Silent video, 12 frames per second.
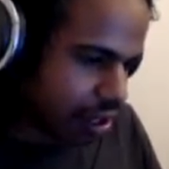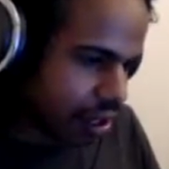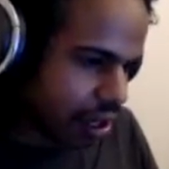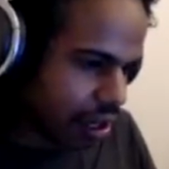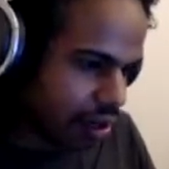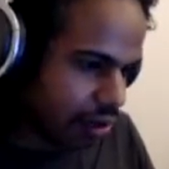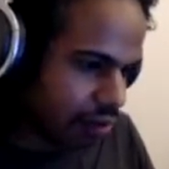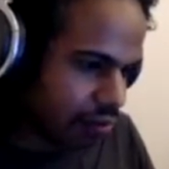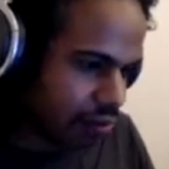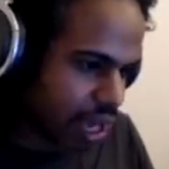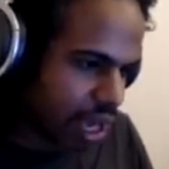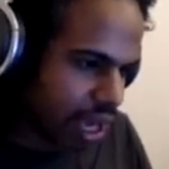Um,
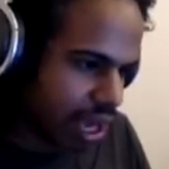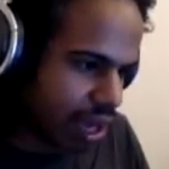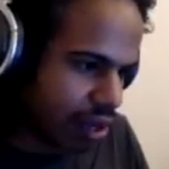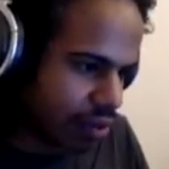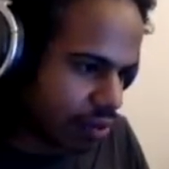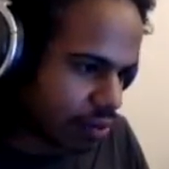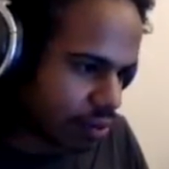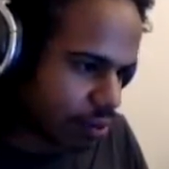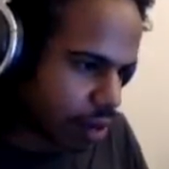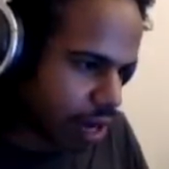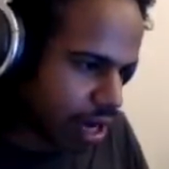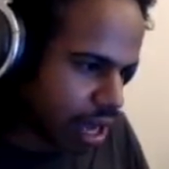and
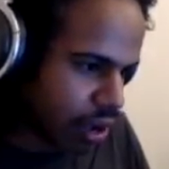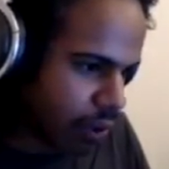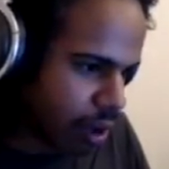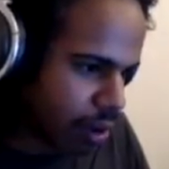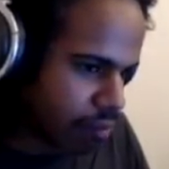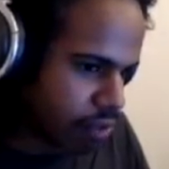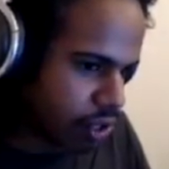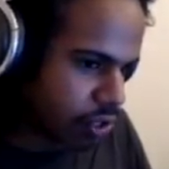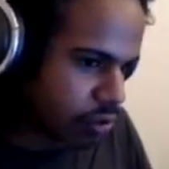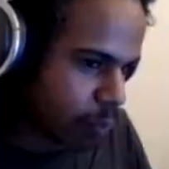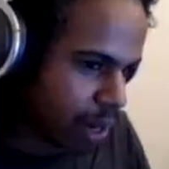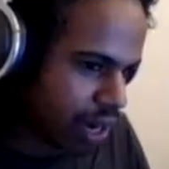right now I'm
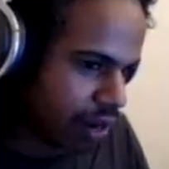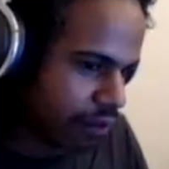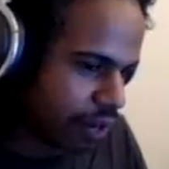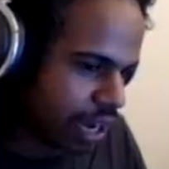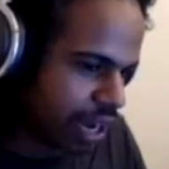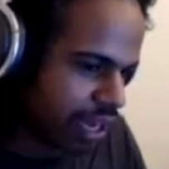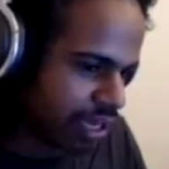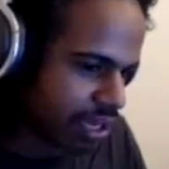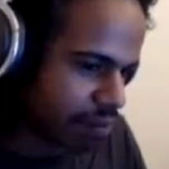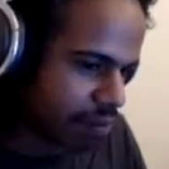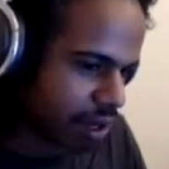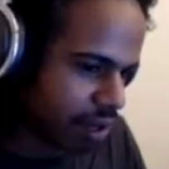just waiting for Geist in
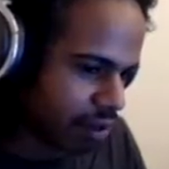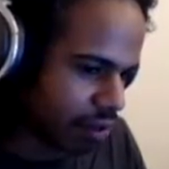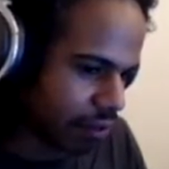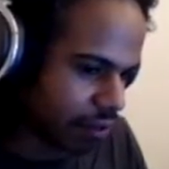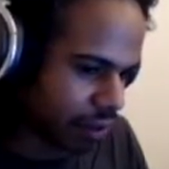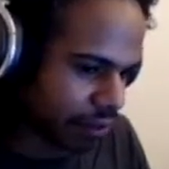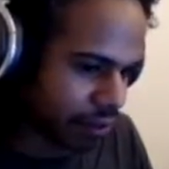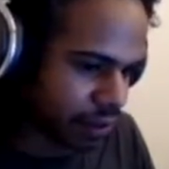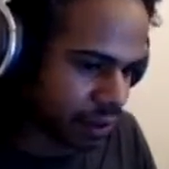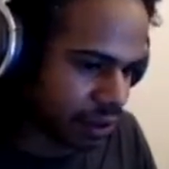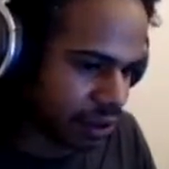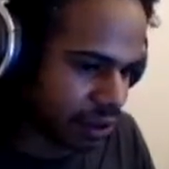the middle of the freaking
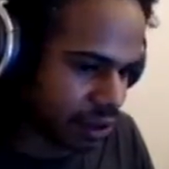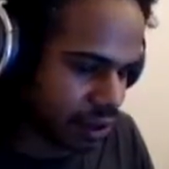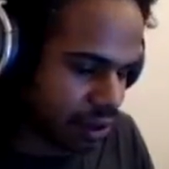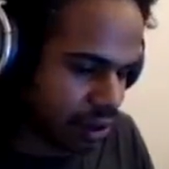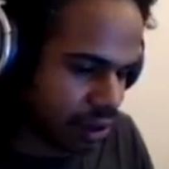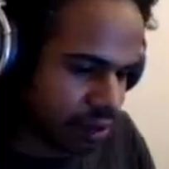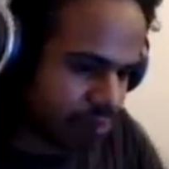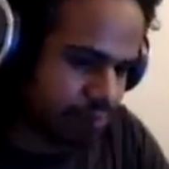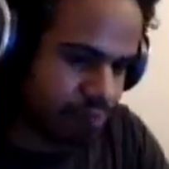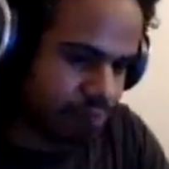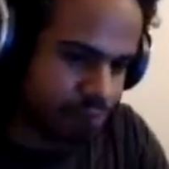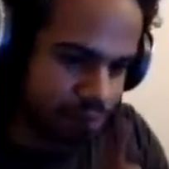field. Um,